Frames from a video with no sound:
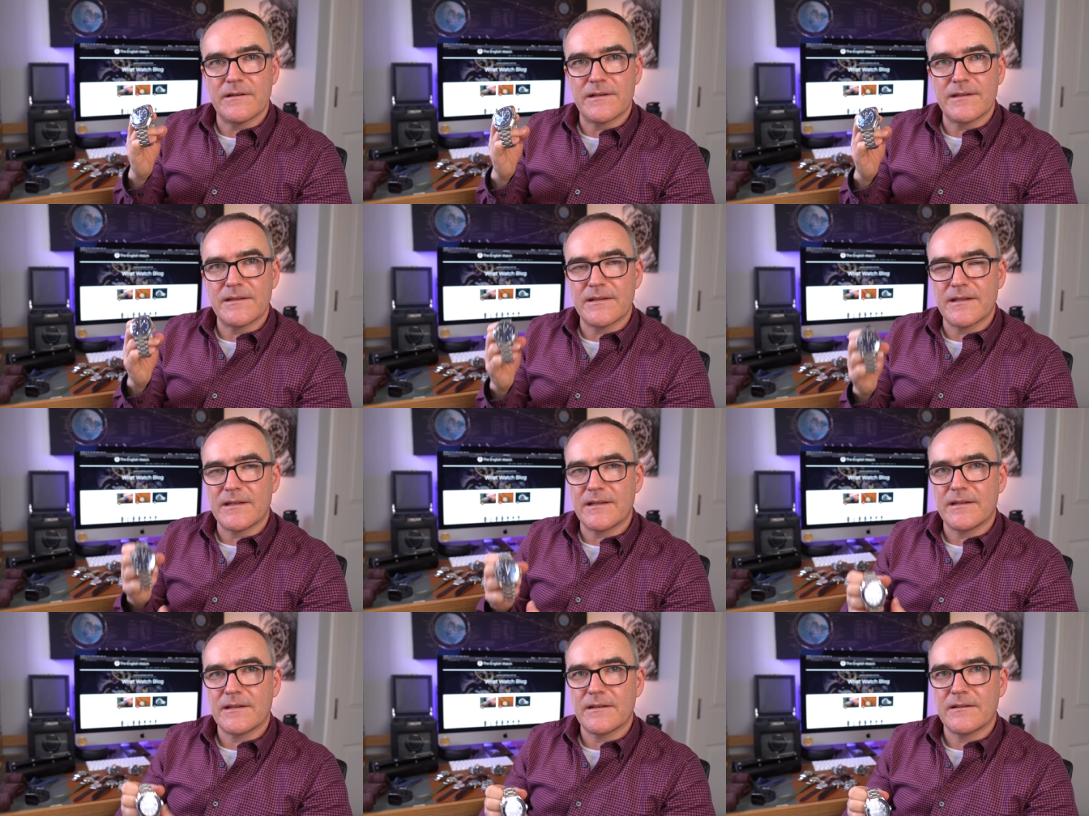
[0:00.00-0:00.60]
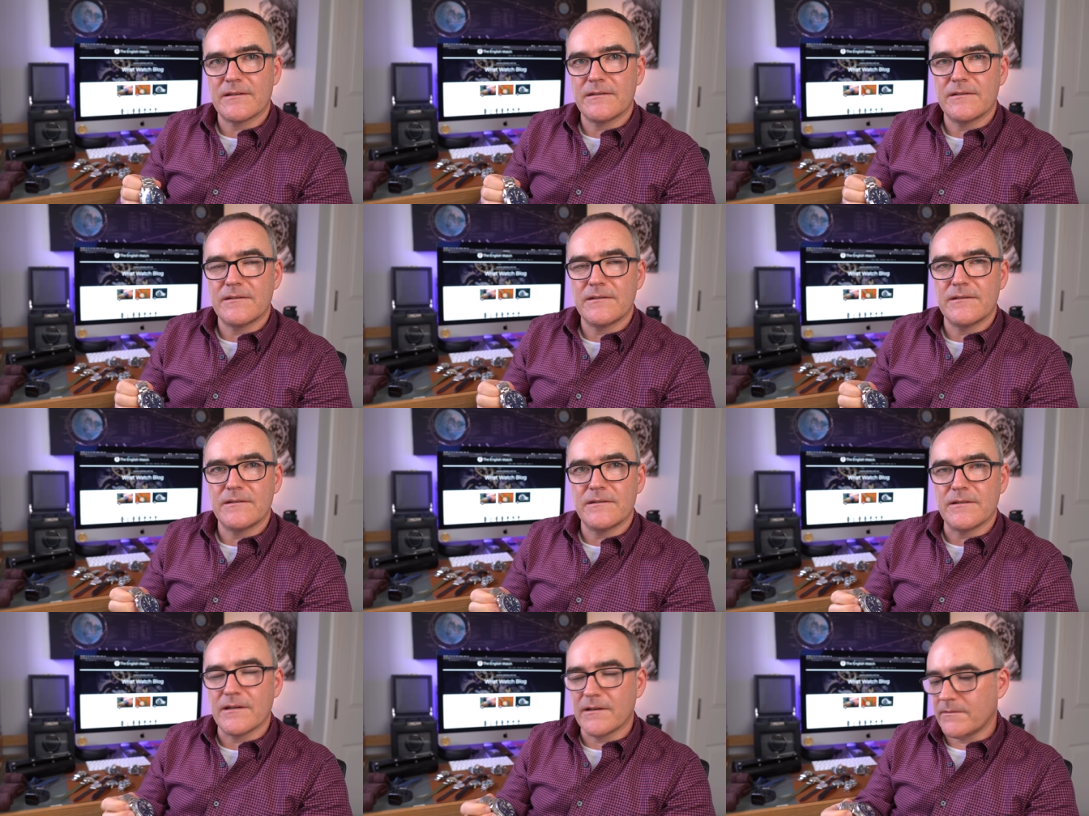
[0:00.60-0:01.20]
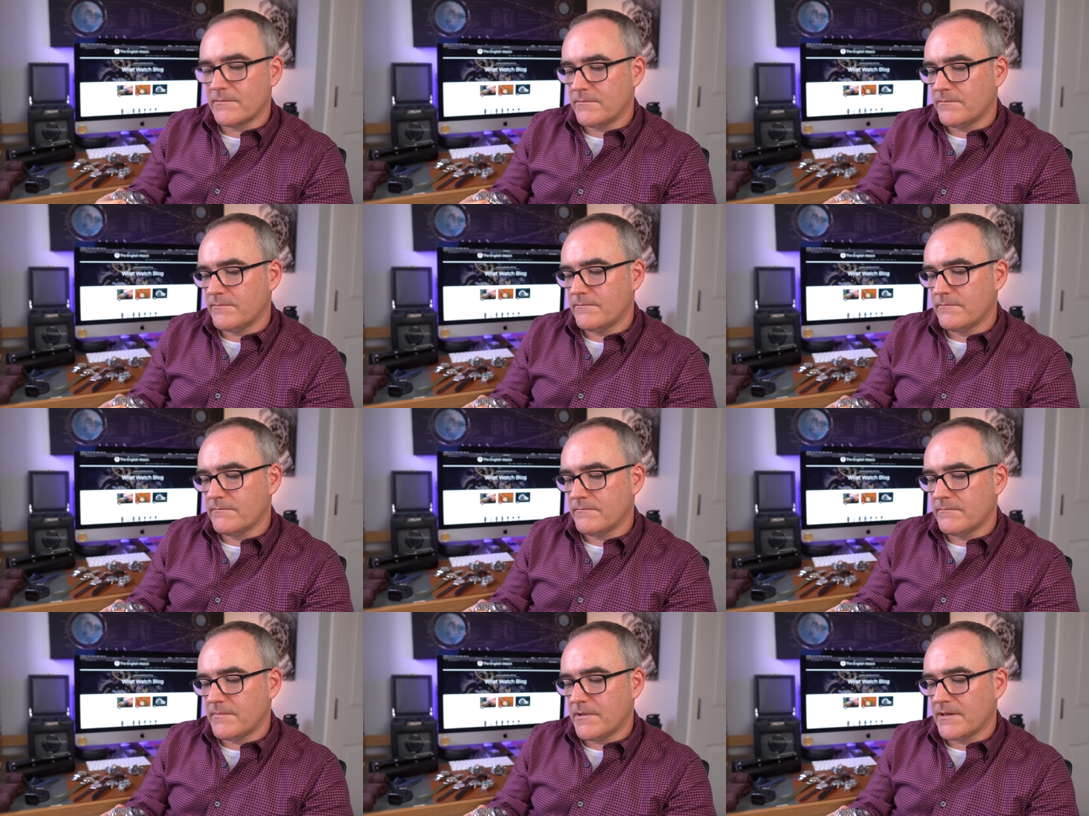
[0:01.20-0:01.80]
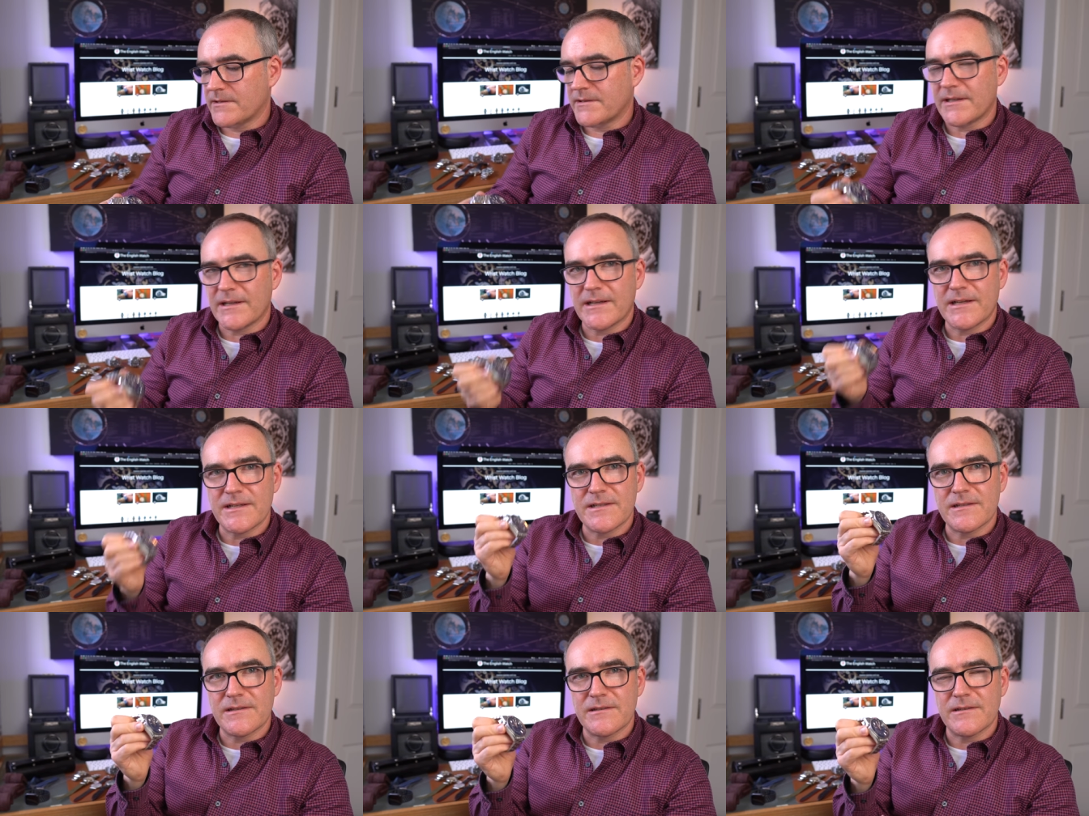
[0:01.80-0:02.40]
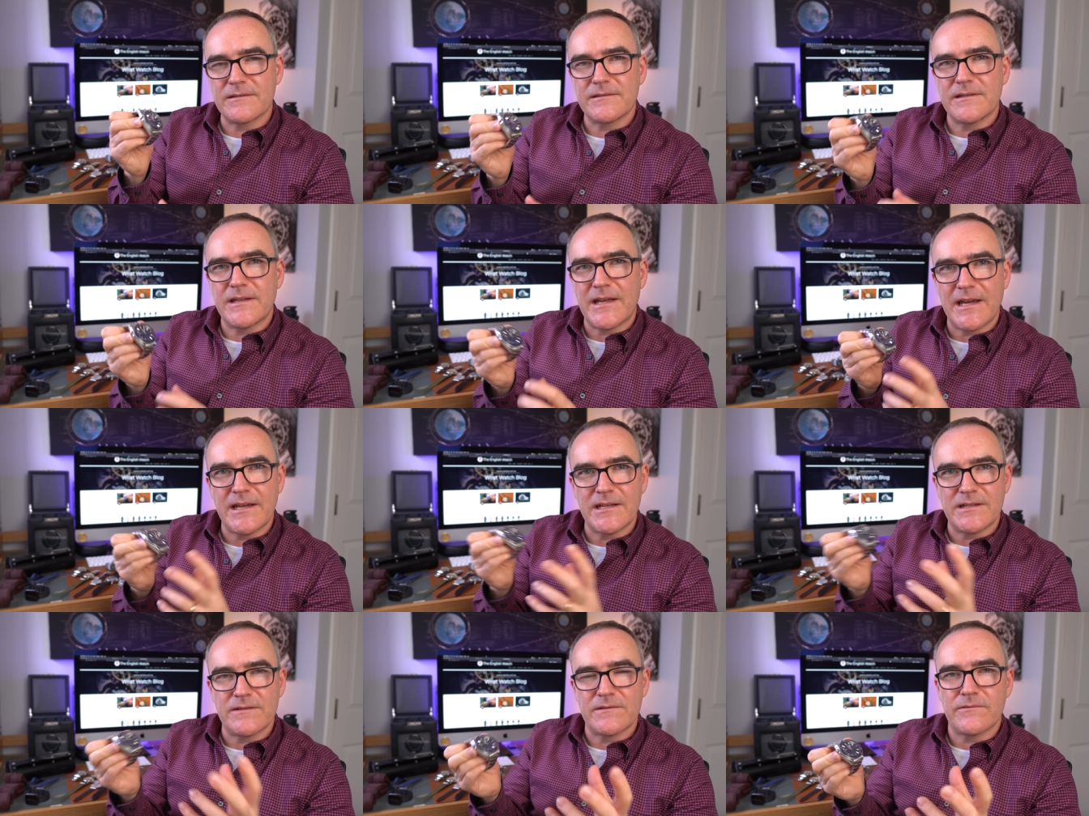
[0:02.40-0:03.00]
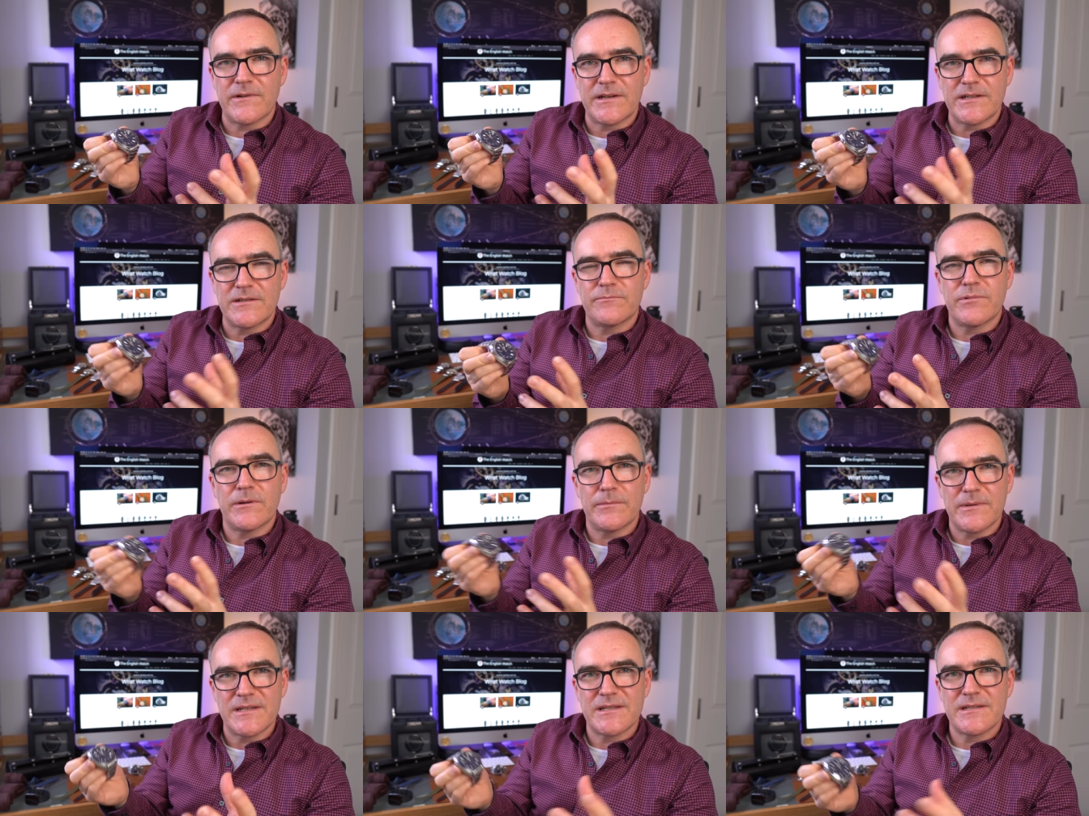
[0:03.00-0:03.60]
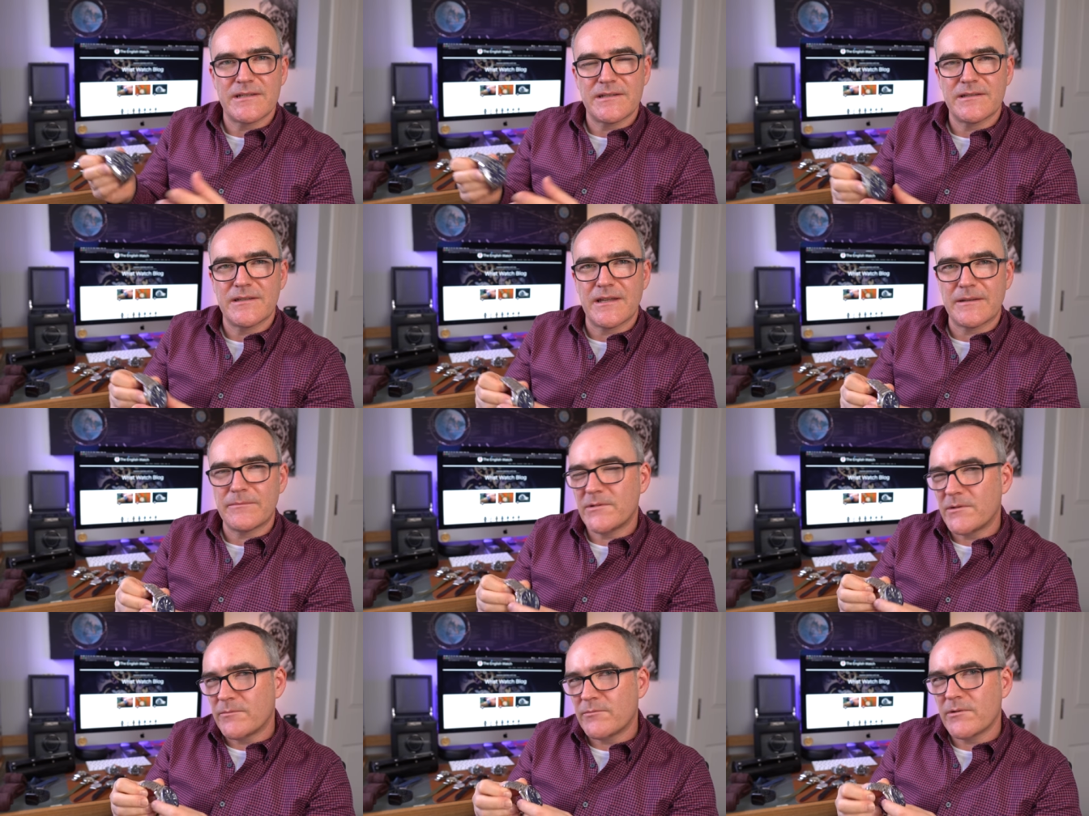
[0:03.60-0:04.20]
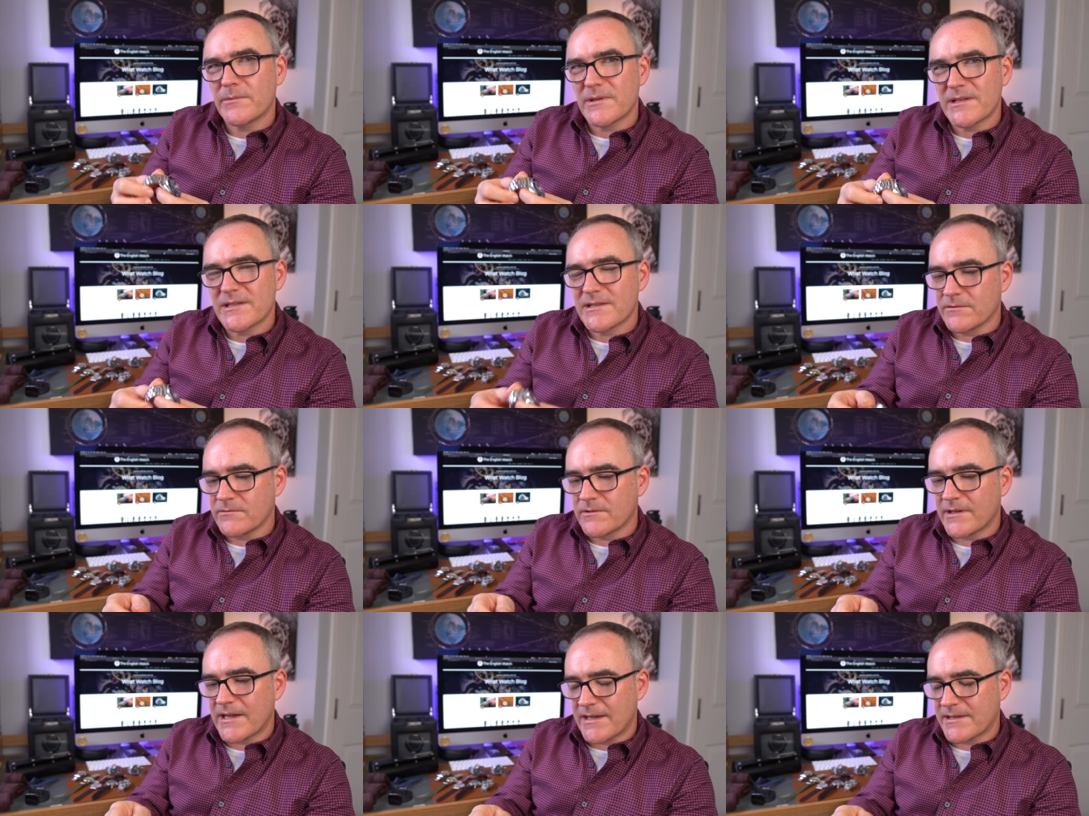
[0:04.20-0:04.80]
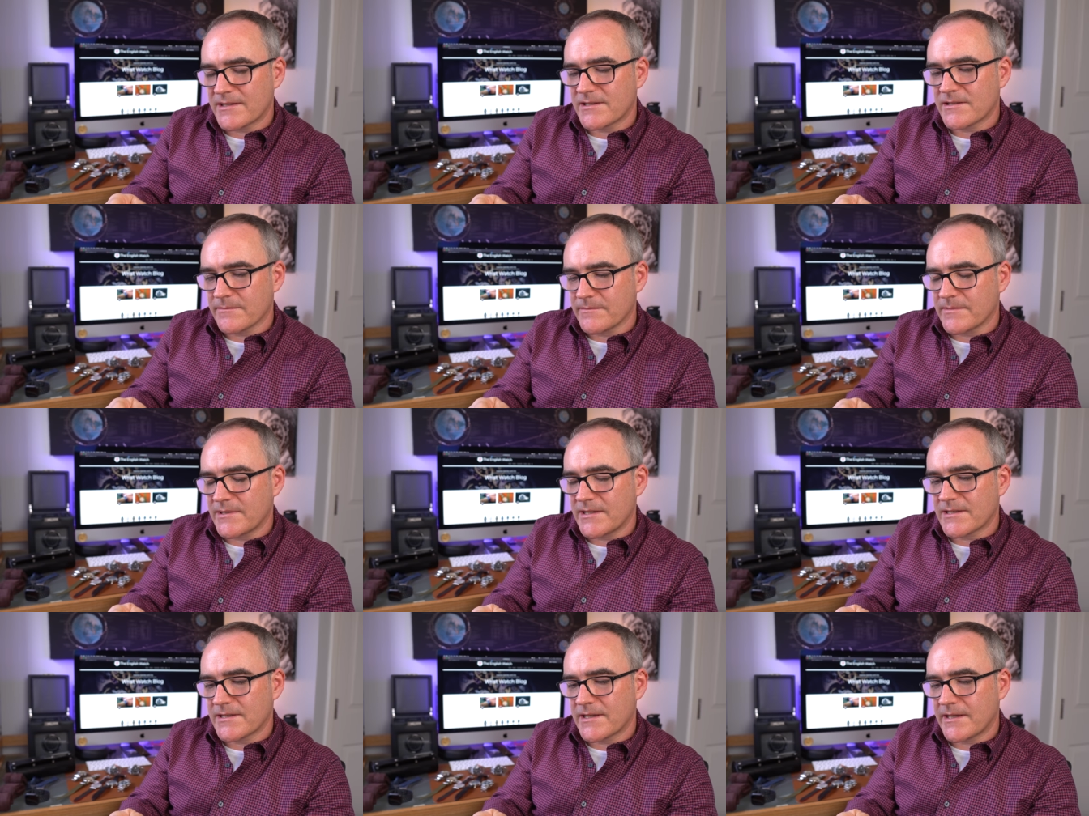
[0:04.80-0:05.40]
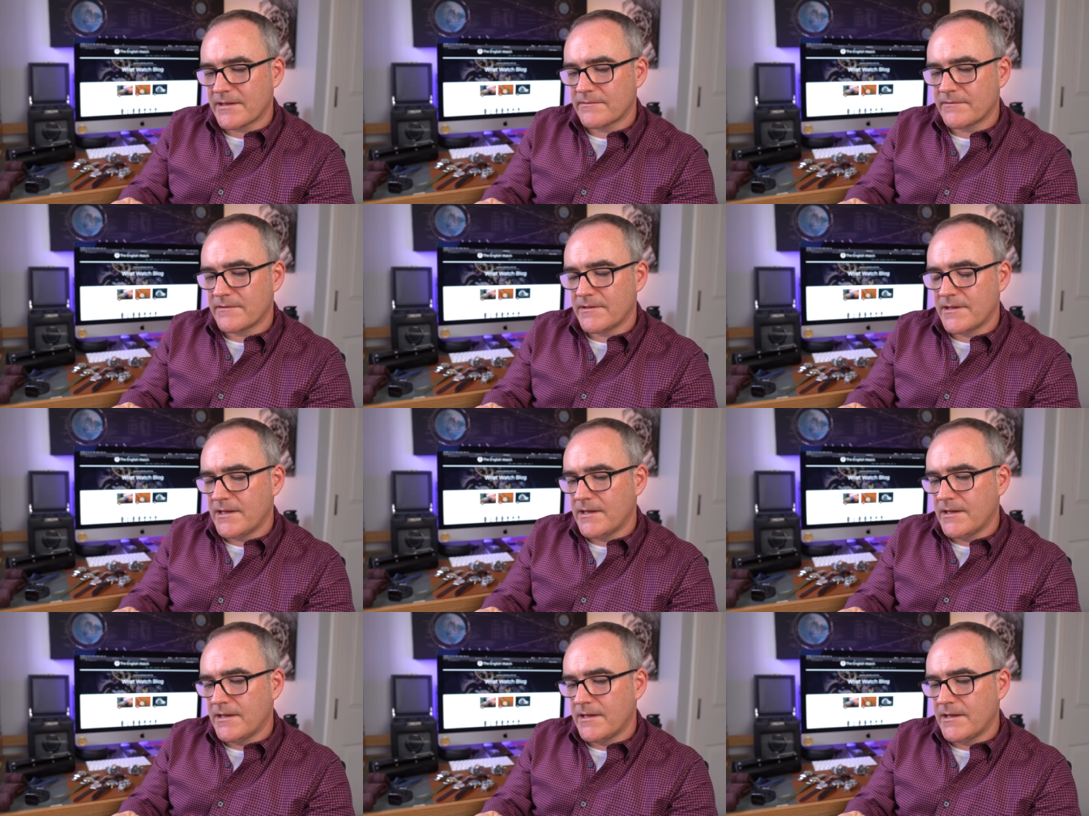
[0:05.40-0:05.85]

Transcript: I think, you know, I think because of the, the age of the range, you probably they, you probably still get some discount.